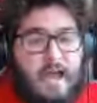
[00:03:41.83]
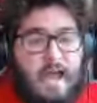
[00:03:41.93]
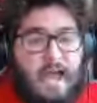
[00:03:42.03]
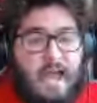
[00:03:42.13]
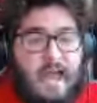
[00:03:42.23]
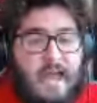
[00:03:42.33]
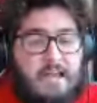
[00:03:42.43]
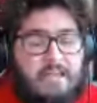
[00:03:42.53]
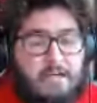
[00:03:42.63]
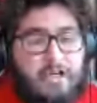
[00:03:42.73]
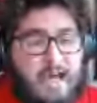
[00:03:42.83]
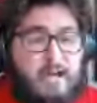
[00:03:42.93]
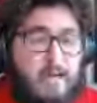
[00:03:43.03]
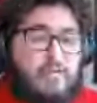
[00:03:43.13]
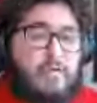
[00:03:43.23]
And Timmy Chang comes
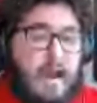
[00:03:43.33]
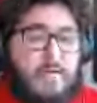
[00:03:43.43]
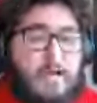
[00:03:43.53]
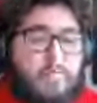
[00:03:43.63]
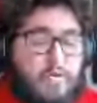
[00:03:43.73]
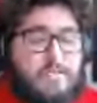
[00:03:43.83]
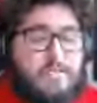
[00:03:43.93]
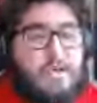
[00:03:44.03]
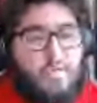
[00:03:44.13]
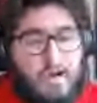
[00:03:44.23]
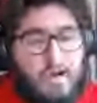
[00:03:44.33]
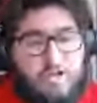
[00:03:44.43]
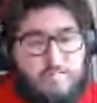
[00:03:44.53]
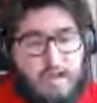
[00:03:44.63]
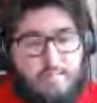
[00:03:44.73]
from air raid roots. He wants
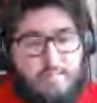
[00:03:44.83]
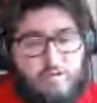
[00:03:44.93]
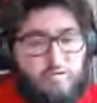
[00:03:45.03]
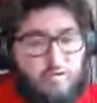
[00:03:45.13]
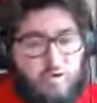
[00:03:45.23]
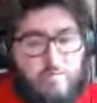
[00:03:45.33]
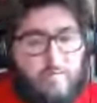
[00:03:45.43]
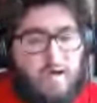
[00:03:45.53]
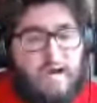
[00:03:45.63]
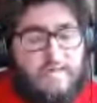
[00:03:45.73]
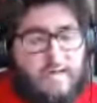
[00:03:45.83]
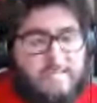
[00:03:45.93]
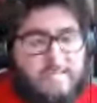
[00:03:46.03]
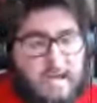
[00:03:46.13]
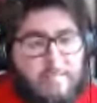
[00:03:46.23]
to be able to throw the ball, and I think
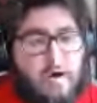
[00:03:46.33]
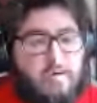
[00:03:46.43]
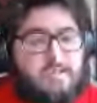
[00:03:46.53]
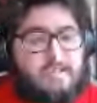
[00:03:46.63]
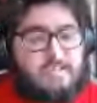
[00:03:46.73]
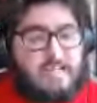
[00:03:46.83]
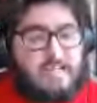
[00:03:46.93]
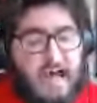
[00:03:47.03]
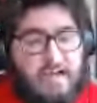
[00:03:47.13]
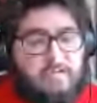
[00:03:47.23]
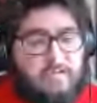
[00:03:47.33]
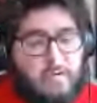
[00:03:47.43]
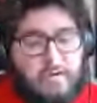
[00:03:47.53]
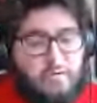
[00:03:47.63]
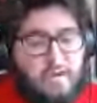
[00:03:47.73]
Zion Bowens is the guy who's
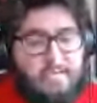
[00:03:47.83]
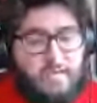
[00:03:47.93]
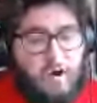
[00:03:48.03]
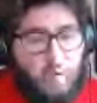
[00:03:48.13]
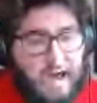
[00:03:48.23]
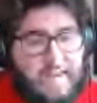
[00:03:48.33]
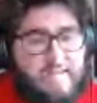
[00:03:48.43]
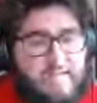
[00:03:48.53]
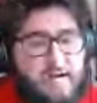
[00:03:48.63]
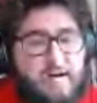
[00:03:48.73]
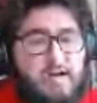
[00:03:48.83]
going to do that for Hawaii this year.